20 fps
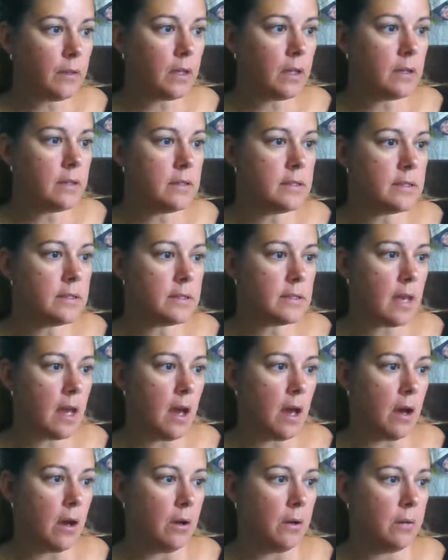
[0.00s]

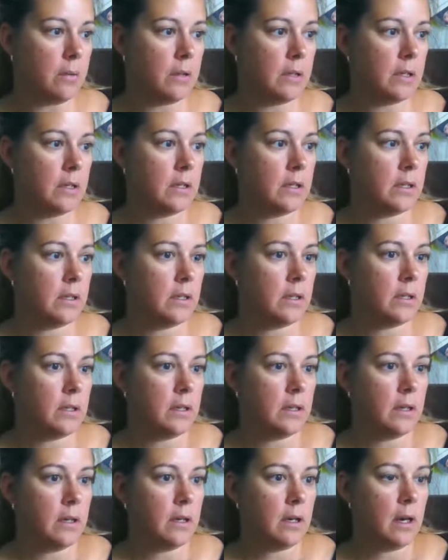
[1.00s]
So
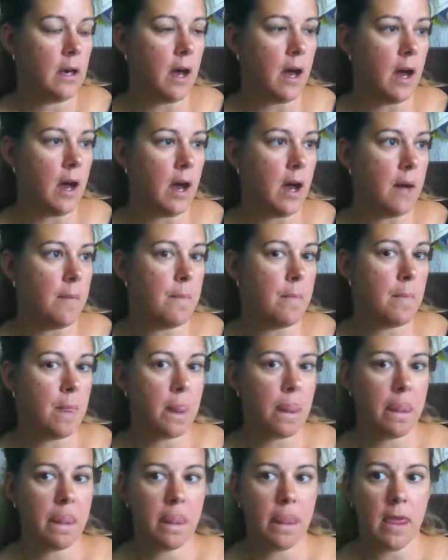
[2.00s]
I'm
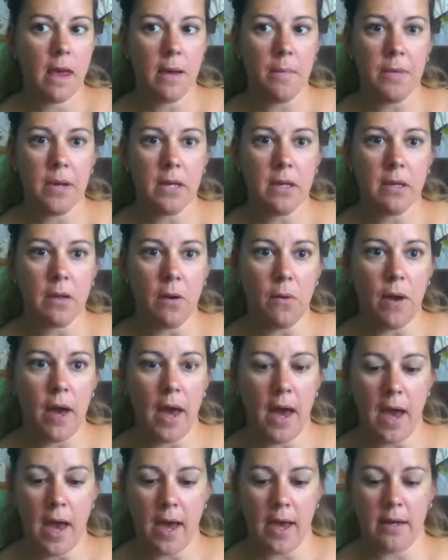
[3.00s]
going to go
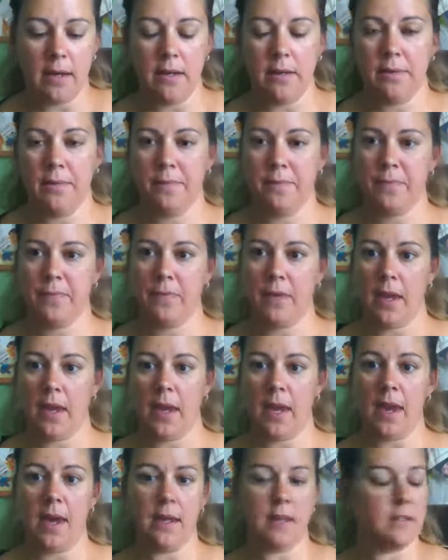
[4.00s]
ahead
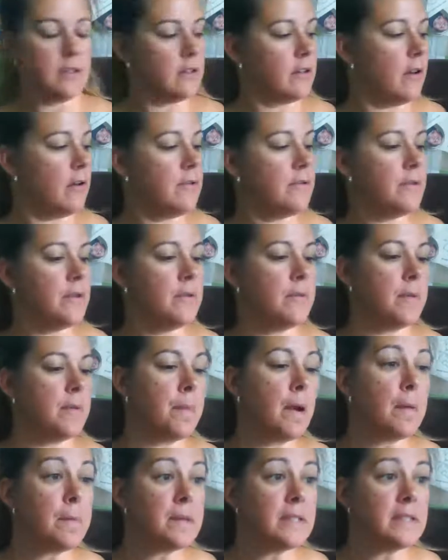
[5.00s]
and go through the
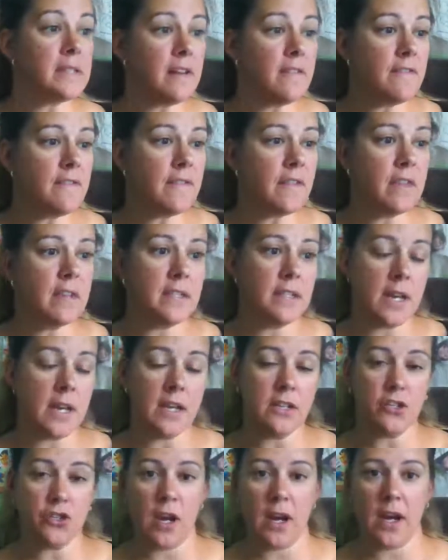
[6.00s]
purpose of
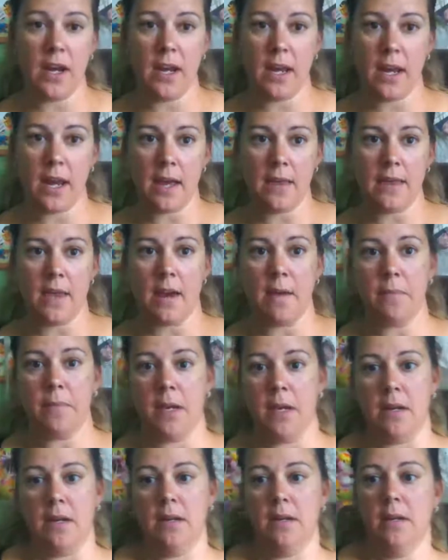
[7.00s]
today's training, and then I'm
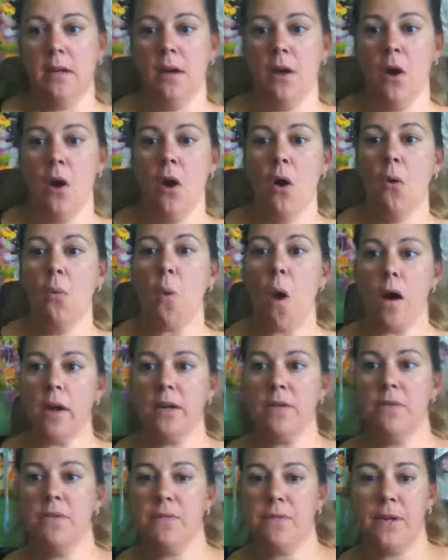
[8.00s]
going to
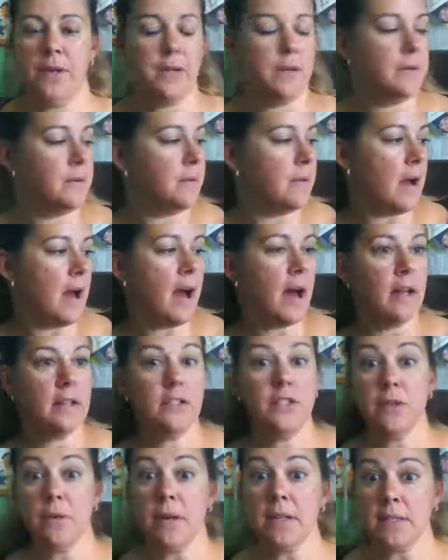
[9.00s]
walk you through
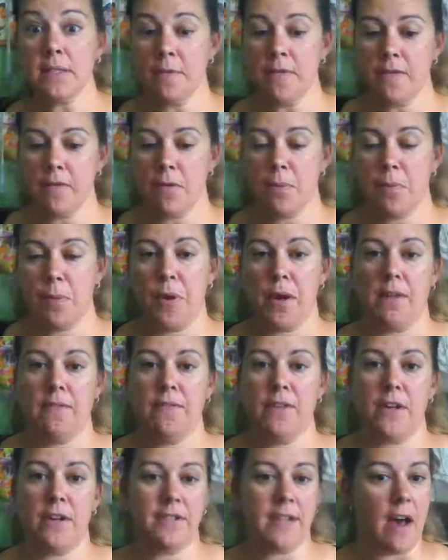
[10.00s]
doing some of the
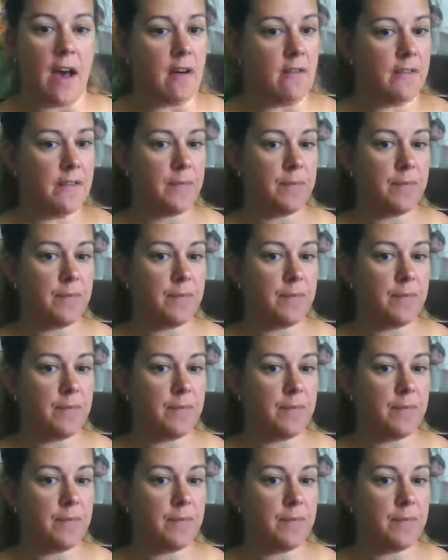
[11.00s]
reporting for yourself.